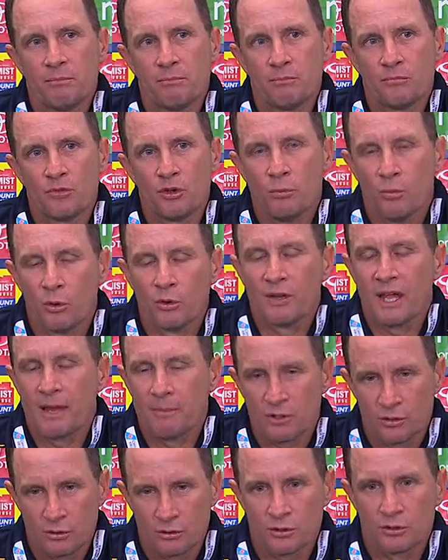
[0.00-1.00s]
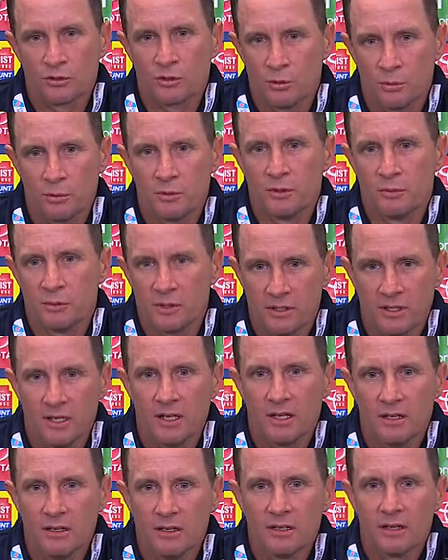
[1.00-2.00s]
do more damage on the scoreboard than we
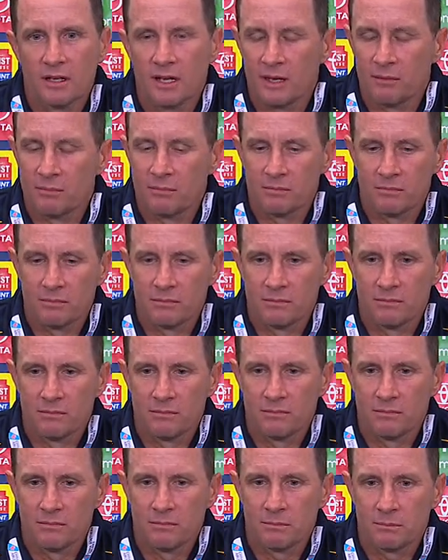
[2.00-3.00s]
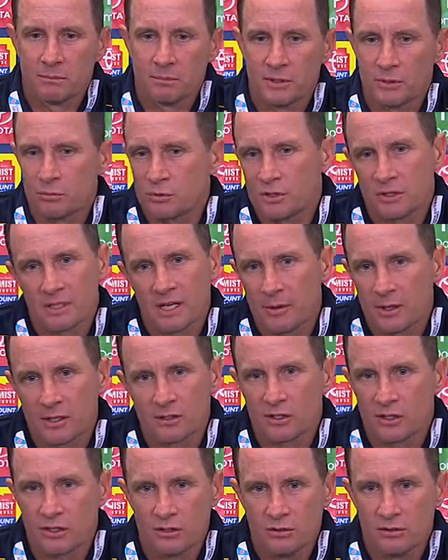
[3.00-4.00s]
did. But it was just our
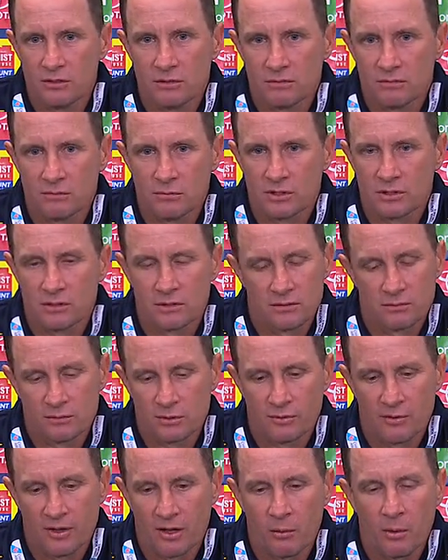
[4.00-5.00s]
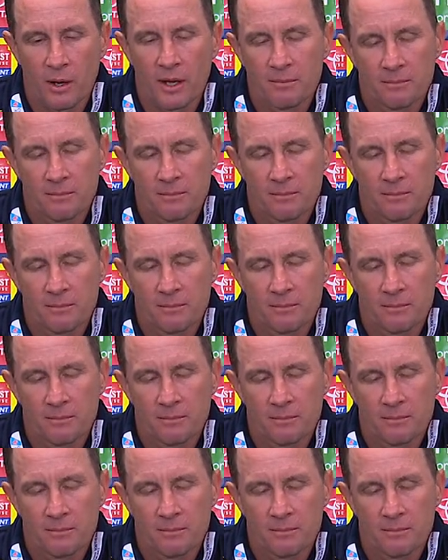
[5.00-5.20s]
execution, which fell away.